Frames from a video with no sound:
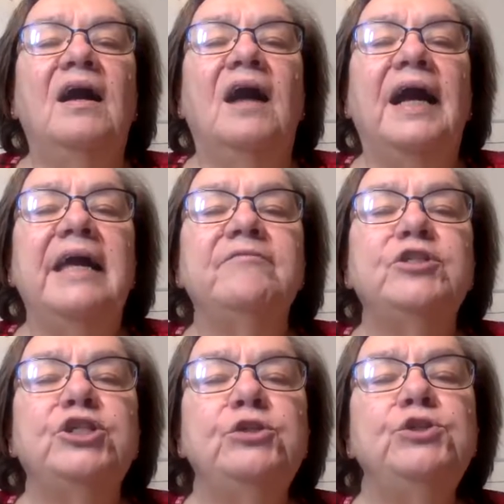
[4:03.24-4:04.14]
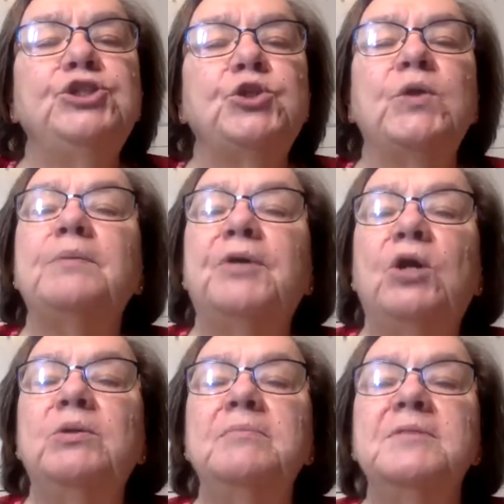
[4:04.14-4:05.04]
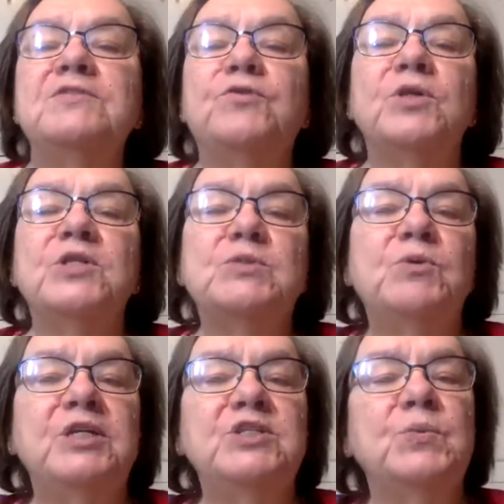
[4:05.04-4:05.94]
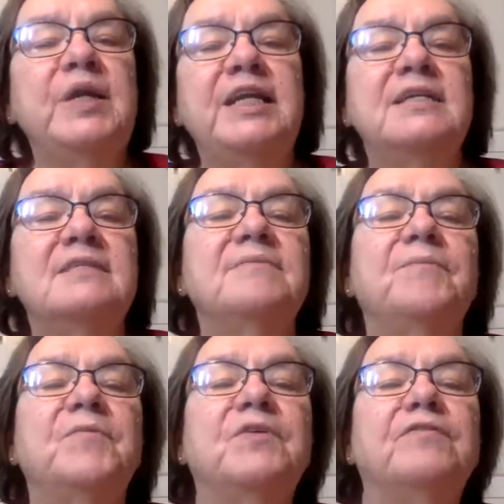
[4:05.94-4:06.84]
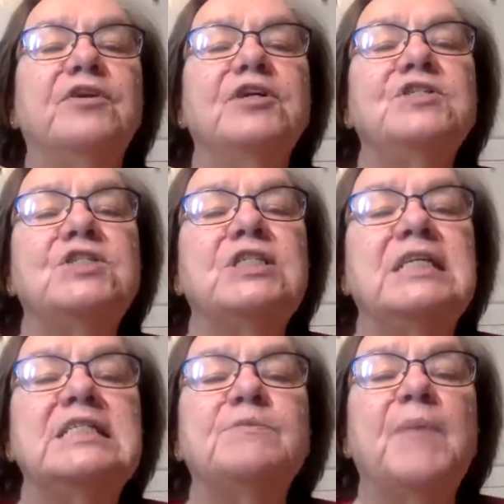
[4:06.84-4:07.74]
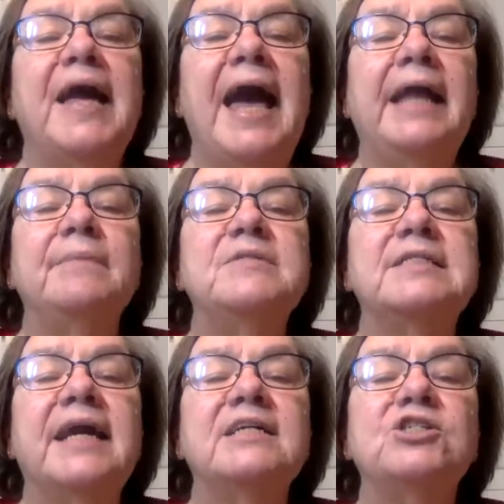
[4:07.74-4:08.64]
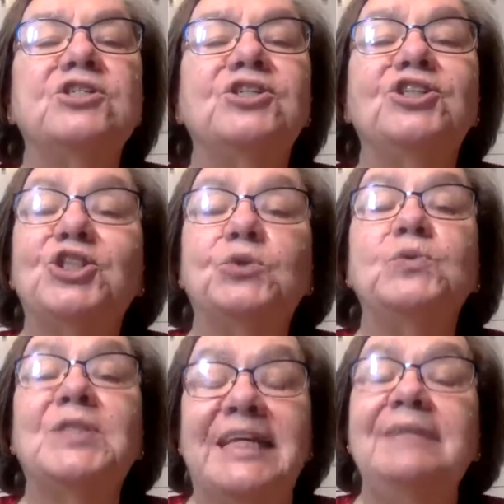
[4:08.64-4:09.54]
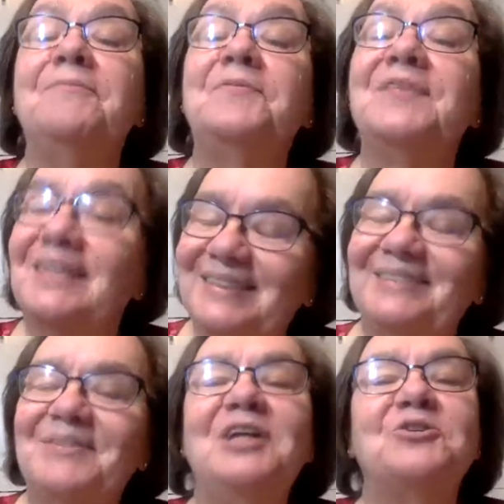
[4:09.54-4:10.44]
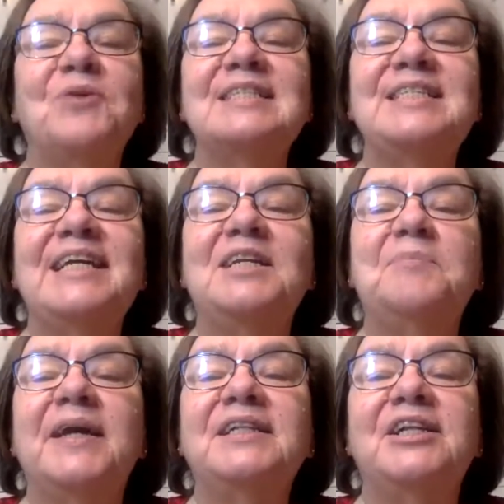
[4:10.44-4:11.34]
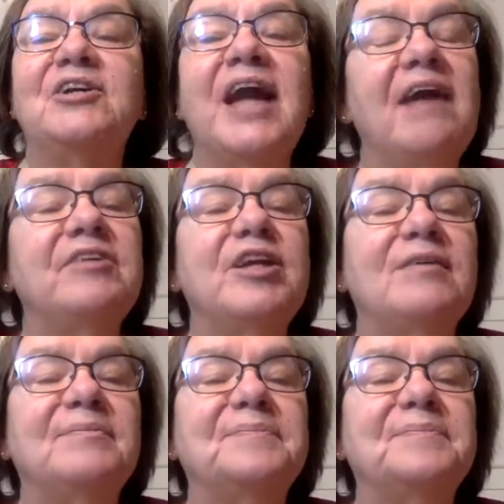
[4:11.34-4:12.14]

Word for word: I have two short poems for this morning's reading. The first is by Adam Zagajewski translated by Clare Cavanagh.